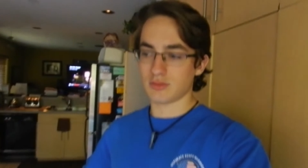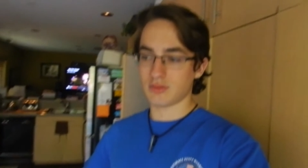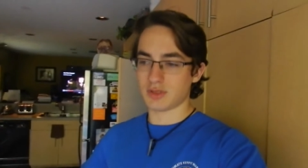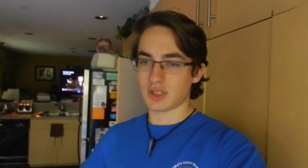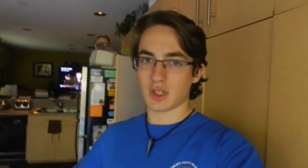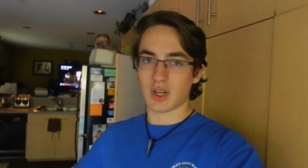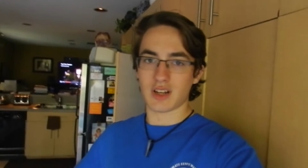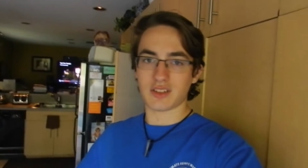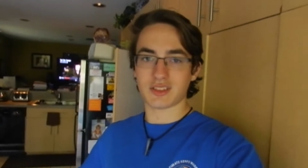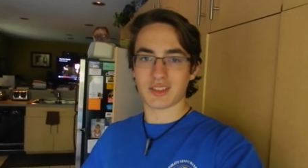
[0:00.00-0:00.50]

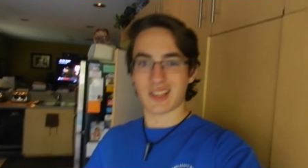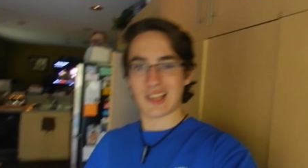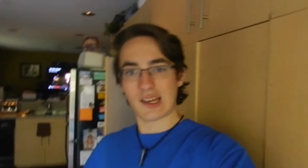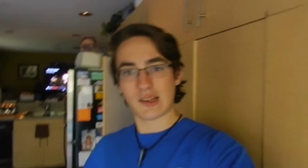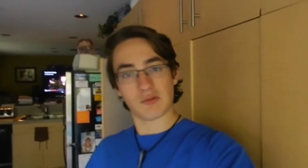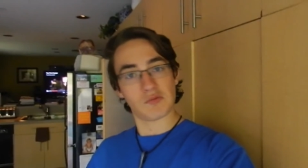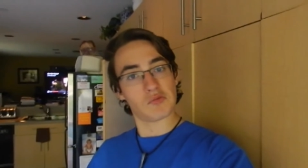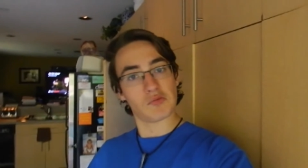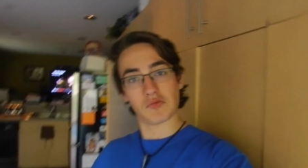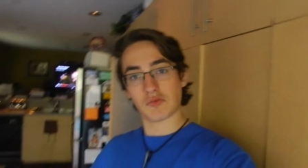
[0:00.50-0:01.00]
So after
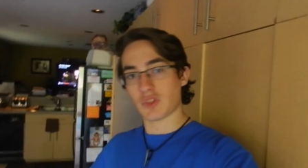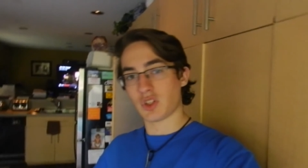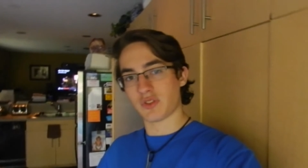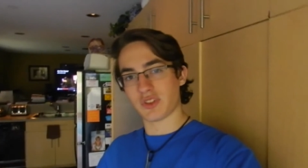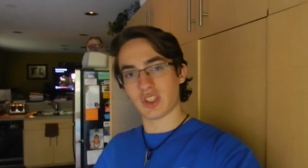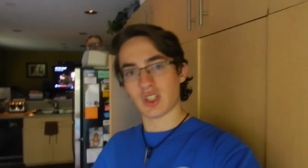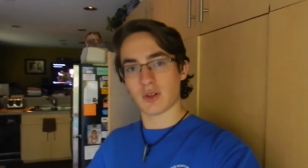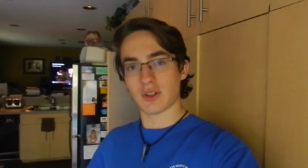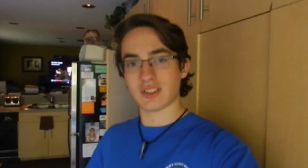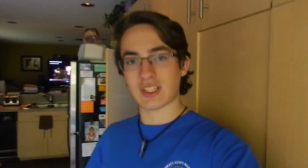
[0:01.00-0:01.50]
that, don't
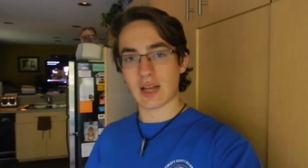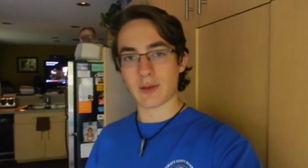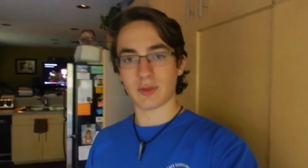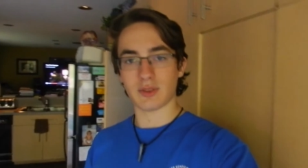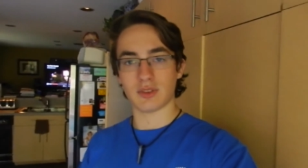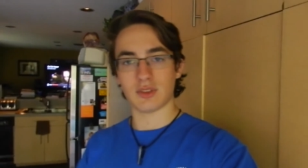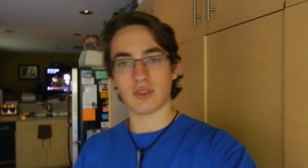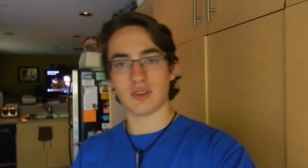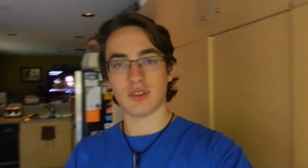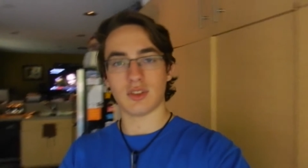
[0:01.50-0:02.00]
really know what's
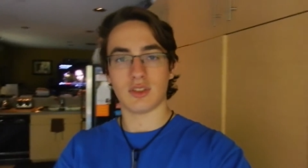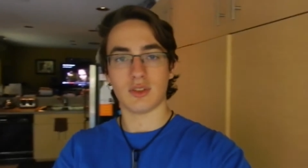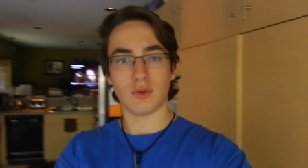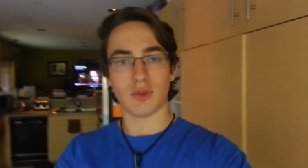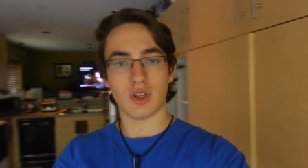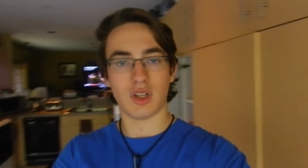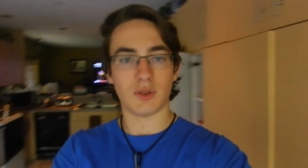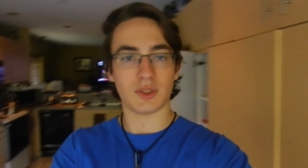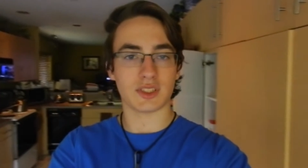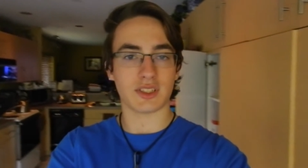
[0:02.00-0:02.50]
happening.
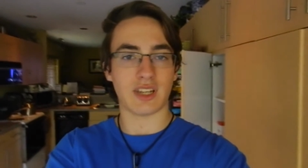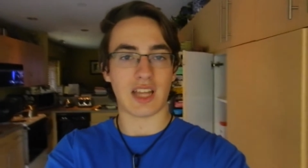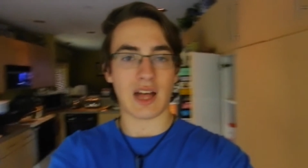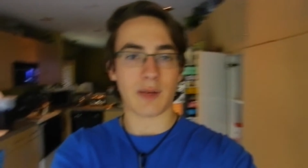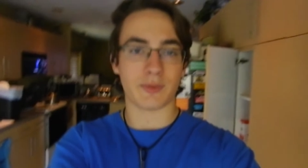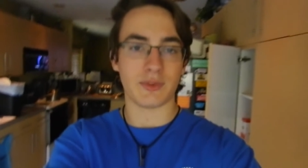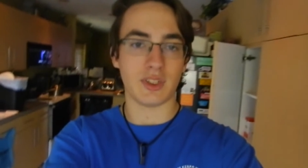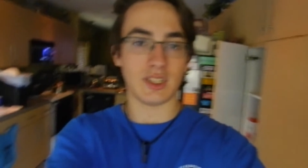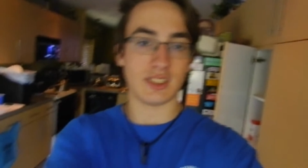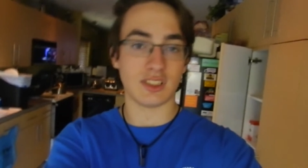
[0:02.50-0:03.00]
Oh, what's gonna
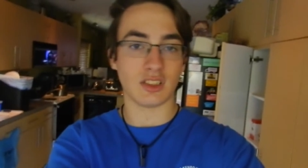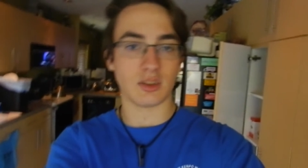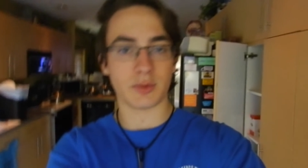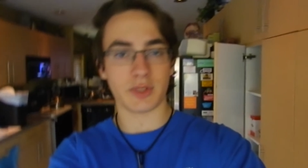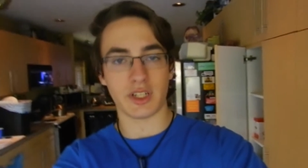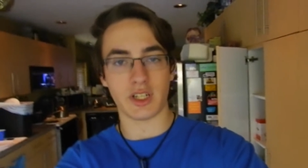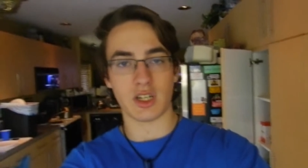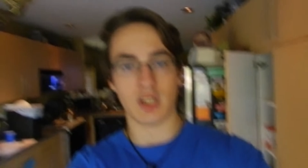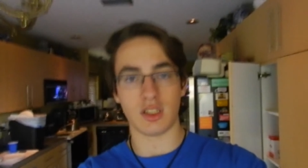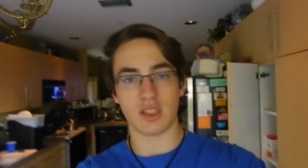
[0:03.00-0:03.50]
happen? It's still
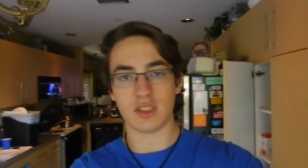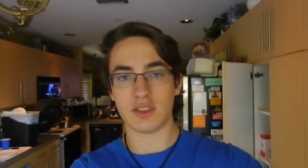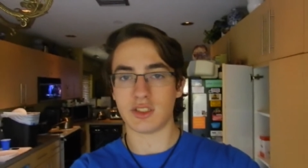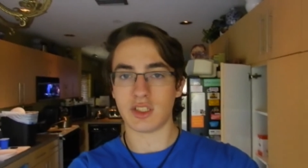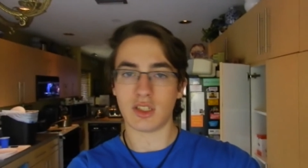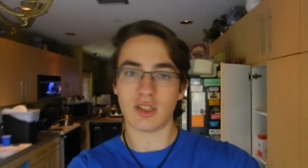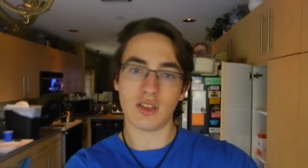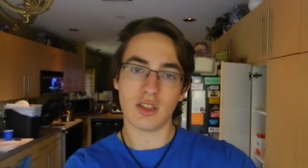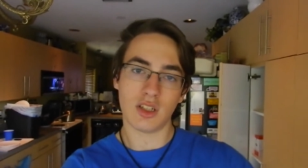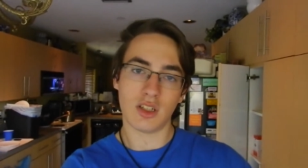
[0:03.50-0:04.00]
very early,
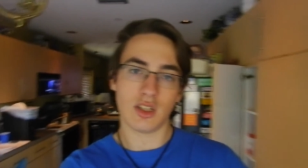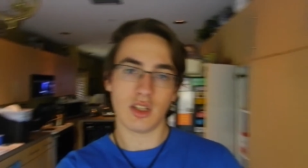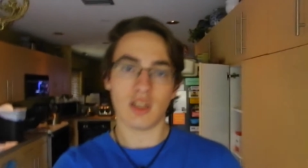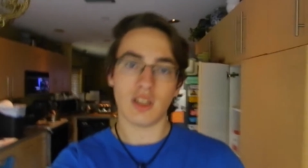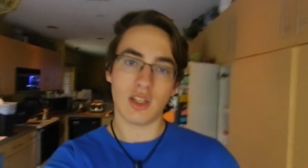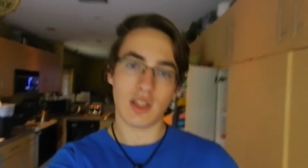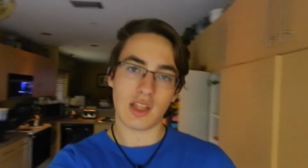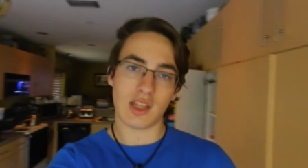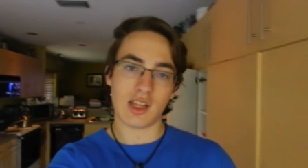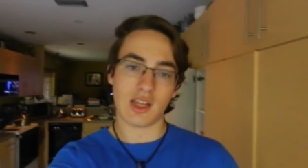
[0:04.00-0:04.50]
so
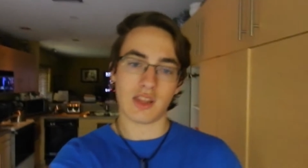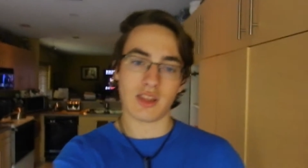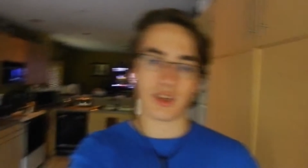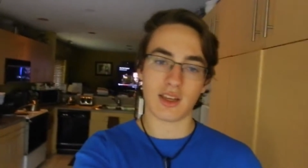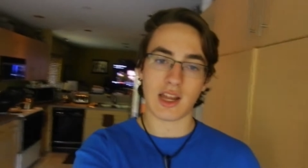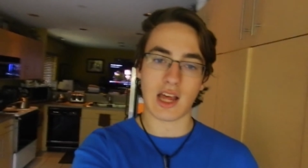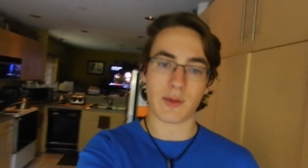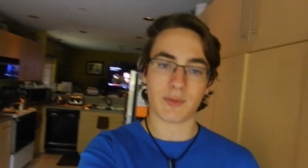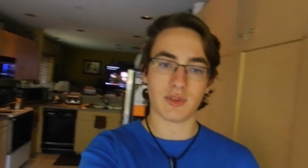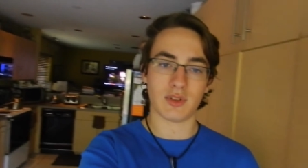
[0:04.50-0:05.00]
anything
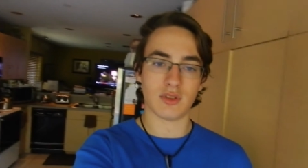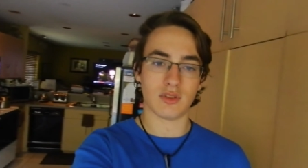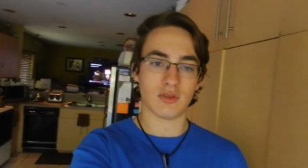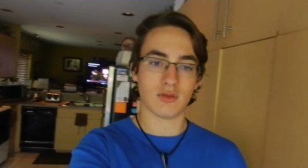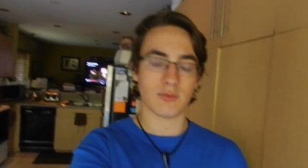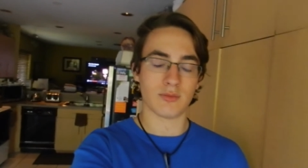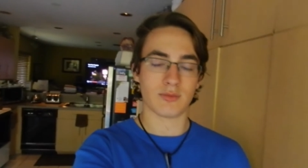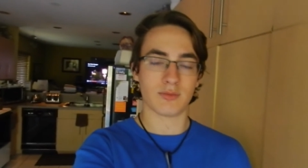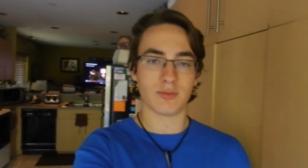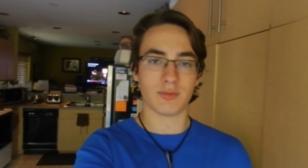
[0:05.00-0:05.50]
can happen.
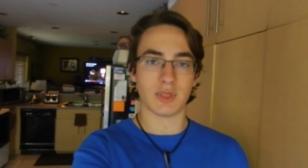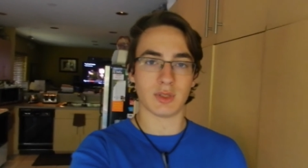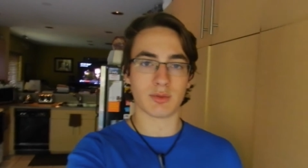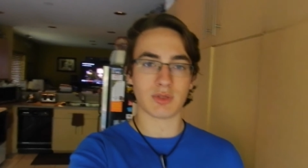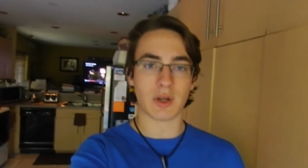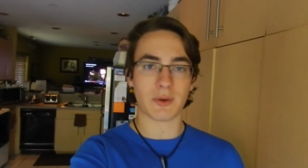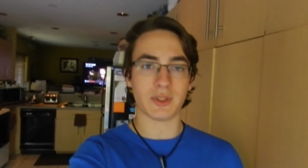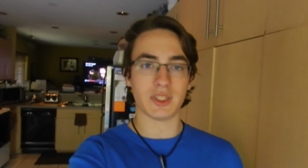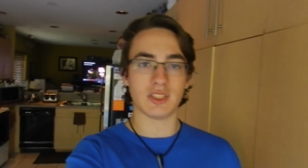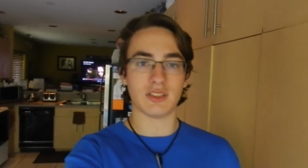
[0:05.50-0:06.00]
But
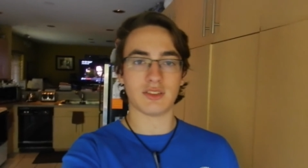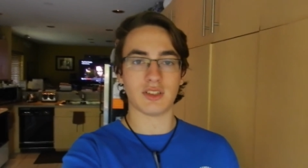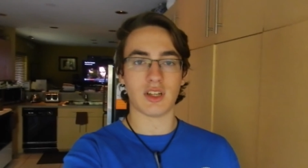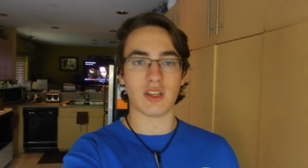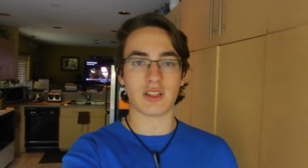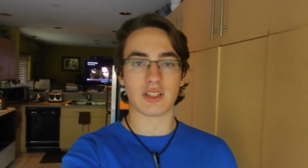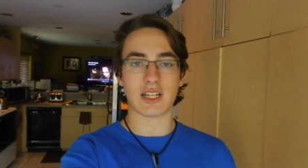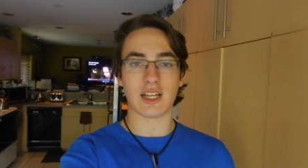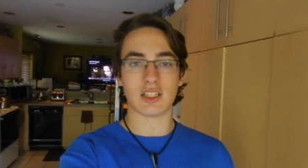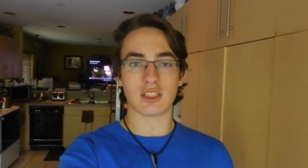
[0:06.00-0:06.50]
probably just sit
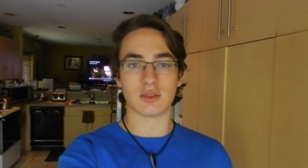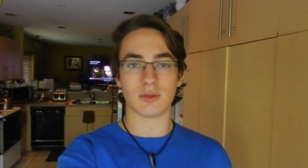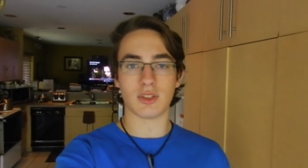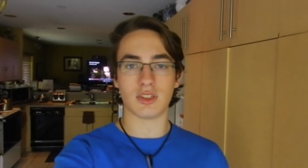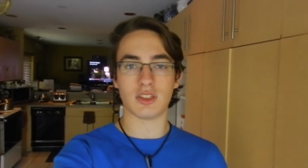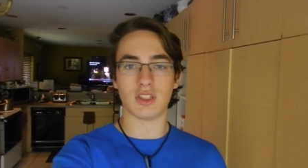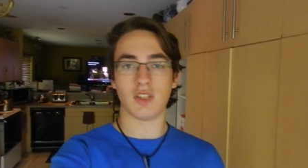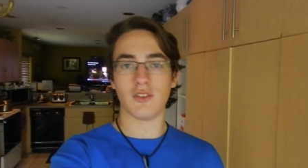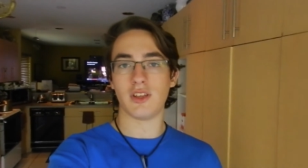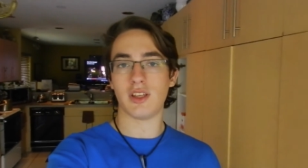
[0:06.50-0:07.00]
on the couch and
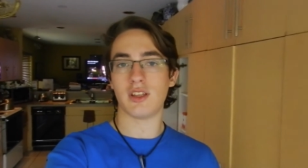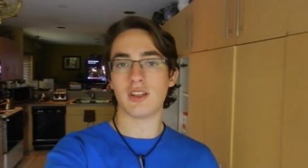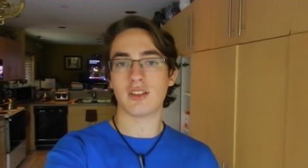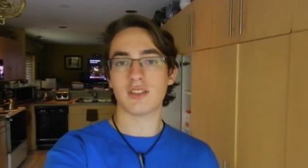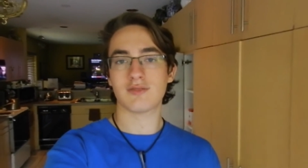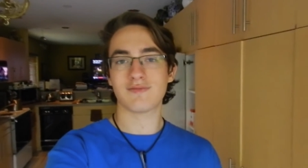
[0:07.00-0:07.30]
watch TV.